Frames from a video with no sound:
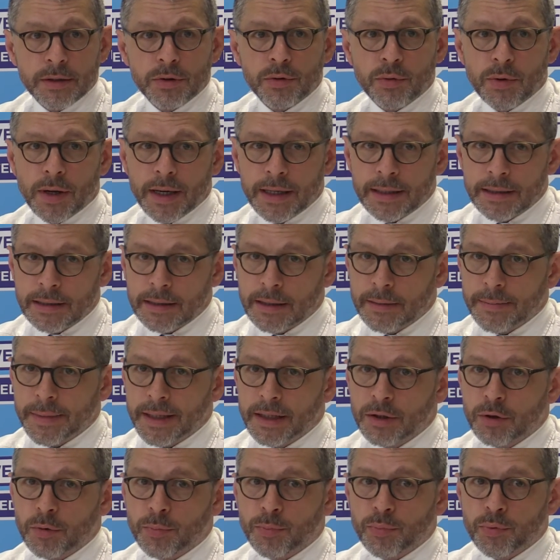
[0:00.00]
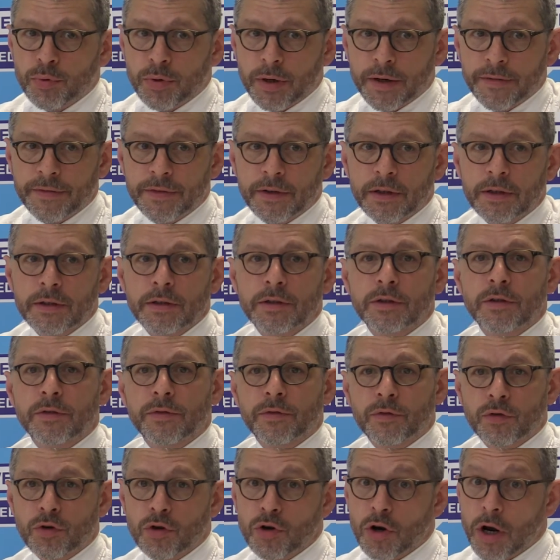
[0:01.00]
to estimate the prevalence
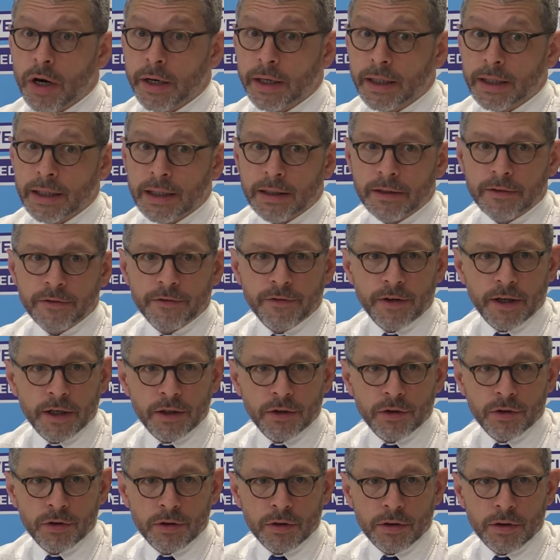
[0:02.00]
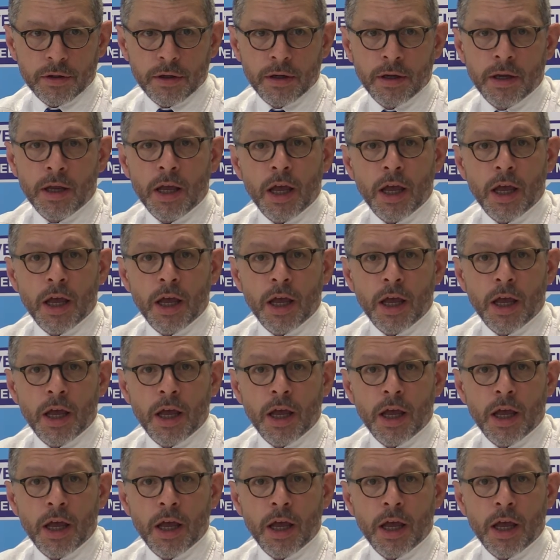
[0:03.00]
of chronic infection